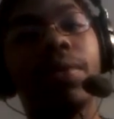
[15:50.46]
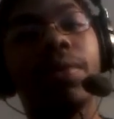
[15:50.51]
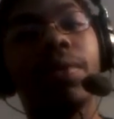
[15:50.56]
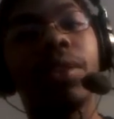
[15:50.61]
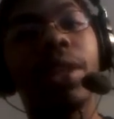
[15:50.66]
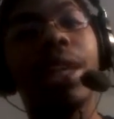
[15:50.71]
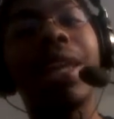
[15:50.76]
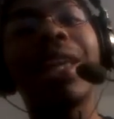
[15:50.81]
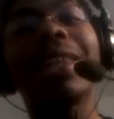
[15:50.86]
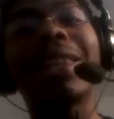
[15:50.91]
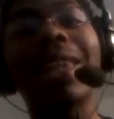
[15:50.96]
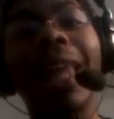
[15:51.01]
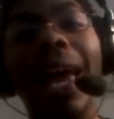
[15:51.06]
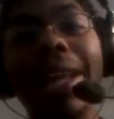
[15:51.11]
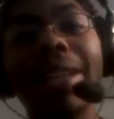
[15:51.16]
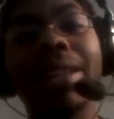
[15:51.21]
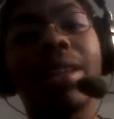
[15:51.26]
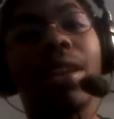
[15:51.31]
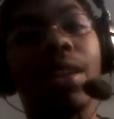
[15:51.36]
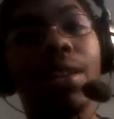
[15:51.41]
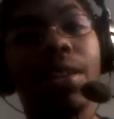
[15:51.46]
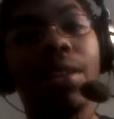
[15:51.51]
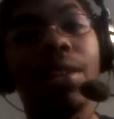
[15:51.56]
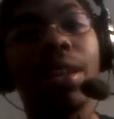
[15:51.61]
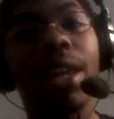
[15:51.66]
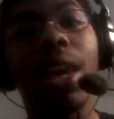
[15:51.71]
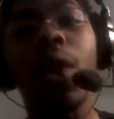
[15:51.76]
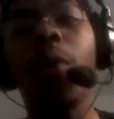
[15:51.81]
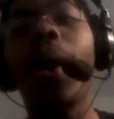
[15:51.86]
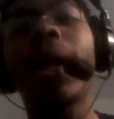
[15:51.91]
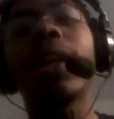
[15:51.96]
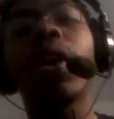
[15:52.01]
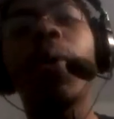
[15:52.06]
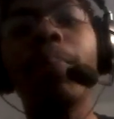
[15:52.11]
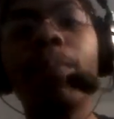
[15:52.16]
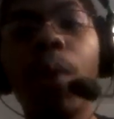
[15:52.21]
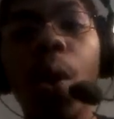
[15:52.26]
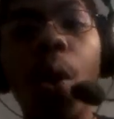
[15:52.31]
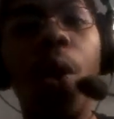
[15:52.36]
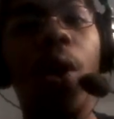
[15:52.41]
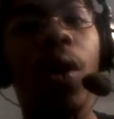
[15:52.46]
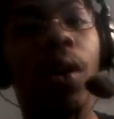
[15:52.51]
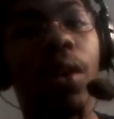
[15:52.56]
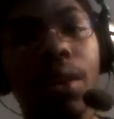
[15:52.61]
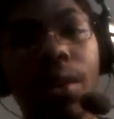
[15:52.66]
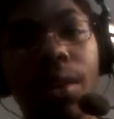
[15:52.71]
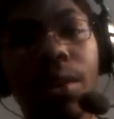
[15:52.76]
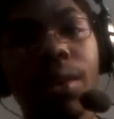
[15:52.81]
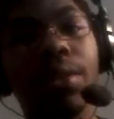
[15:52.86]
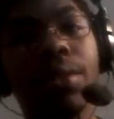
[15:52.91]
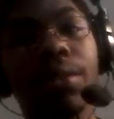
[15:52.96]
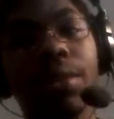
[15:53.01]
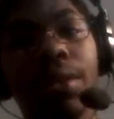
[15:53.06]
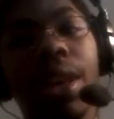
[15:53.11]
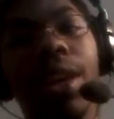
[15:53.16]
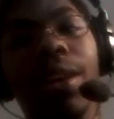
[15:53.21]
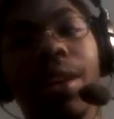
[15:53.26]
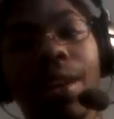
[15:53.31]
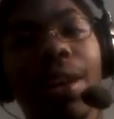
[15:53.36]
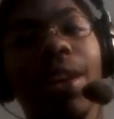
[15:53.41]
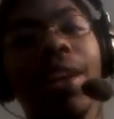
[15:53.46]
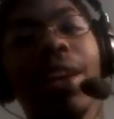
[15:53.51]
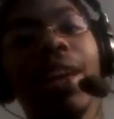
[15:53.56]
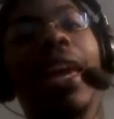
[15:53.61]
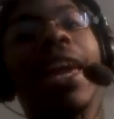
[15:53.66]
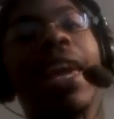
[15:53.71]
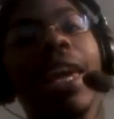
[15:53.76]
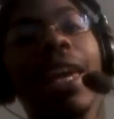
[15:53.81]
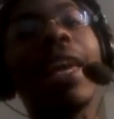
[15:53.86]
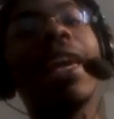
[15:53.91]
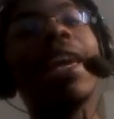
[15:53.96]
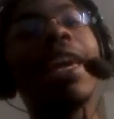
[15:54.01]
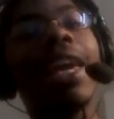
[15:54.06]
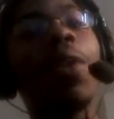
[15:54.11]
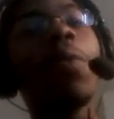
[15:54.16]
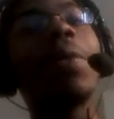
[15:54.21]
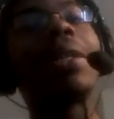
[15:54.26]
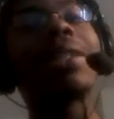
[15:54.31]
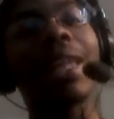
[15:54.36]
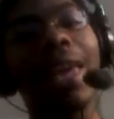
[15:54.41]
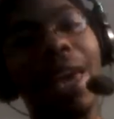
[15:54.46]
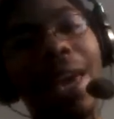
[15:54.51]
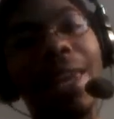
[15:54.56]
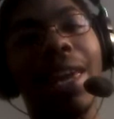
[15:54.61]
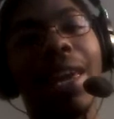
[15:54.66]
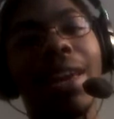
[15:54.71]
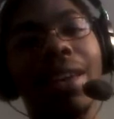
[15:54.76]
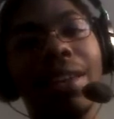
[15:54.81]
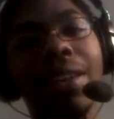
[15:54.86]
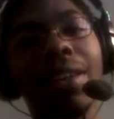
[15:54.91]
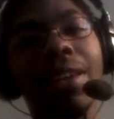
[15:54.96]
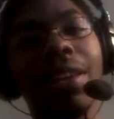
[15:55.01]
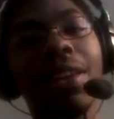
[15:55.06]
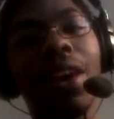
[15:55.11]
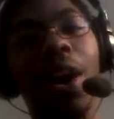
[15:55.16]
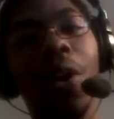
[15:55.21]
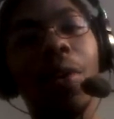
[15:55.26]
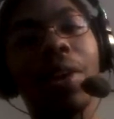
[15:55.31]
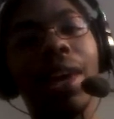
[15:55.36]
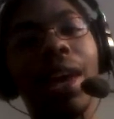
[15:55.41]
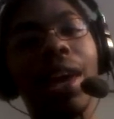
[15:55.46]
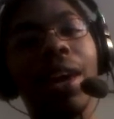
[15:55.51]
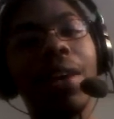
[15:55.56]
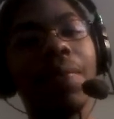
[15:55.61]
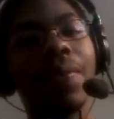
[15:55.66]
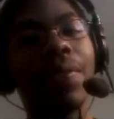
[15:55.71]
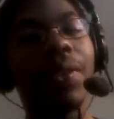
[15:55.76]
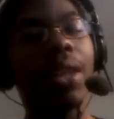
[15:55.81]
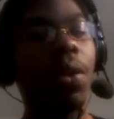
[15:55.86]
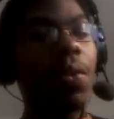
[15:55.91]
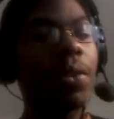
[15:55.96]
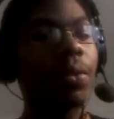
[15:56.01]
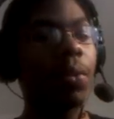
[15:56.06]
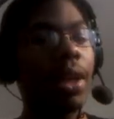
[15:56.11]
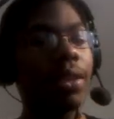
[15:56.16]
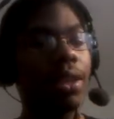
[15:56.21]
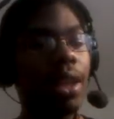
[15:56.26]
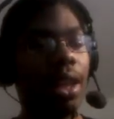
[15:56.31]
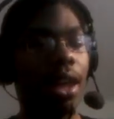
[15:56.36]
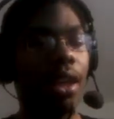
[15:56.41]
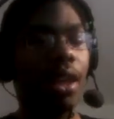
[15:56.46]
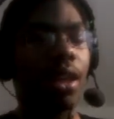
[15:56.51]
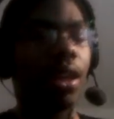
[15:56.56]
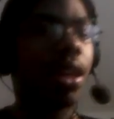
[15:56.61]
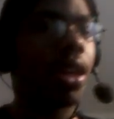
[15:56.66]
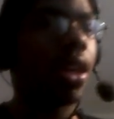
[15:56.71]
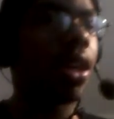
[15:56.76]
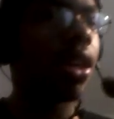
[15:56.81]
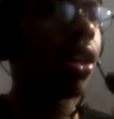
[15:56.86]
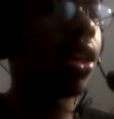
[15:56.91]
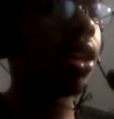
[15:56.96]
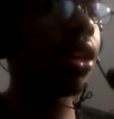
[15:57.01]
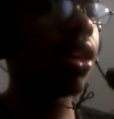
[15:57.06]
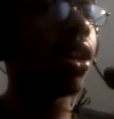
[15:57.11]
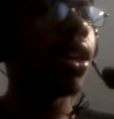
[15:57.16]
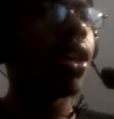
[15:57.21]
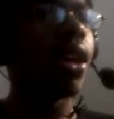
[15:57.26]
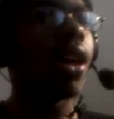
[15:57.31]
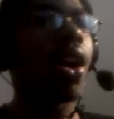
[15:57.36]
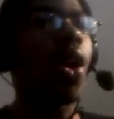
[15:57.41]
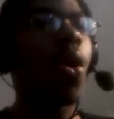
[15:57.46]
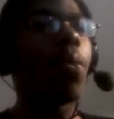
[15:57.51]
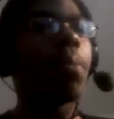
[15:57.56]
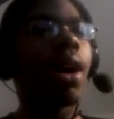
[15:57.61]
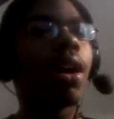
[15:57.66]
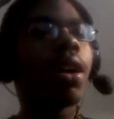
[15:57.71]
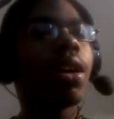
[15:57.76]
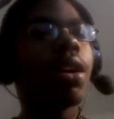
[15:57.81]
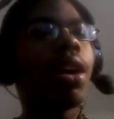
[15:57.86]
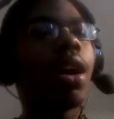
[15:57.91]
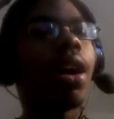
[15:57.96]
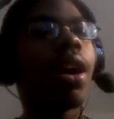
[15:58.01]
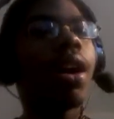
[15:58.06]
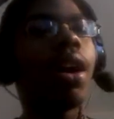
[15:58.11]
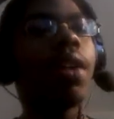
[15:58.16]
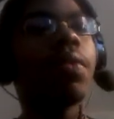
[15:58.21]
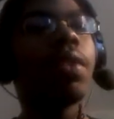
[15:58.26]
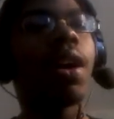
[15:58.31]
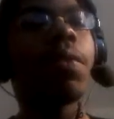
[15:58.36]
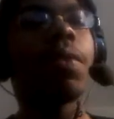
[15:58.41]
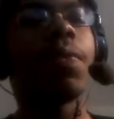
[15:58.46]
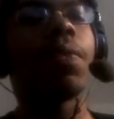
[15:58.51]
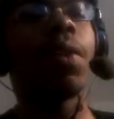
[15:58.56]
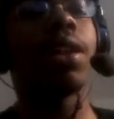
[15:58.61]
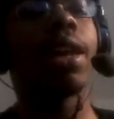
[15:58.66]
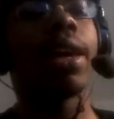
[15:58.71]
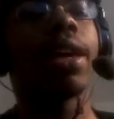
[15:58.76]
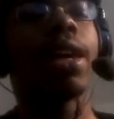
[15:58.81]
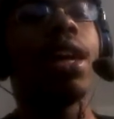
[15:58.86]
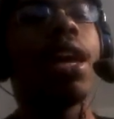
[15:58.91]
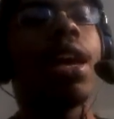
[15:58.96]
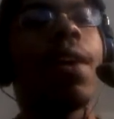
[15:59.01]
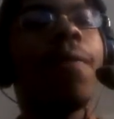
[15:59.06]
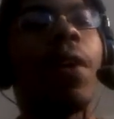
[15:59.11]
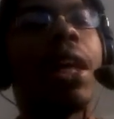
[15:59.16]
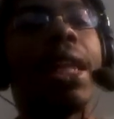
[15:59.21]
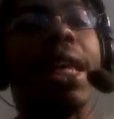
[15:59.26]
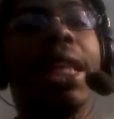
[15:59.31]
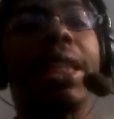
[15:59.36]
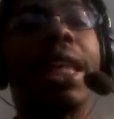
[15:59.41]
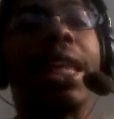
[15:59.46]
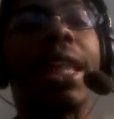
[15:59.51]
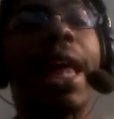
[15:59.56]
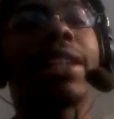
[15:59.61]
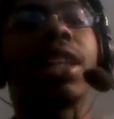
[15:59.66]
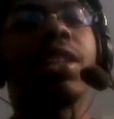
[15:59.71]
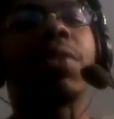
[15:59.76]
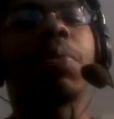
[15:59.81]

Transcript: He liked it. He wanted more. he was in it. Okay? He was like, yeah. Oh my God, I've never felt anything like this.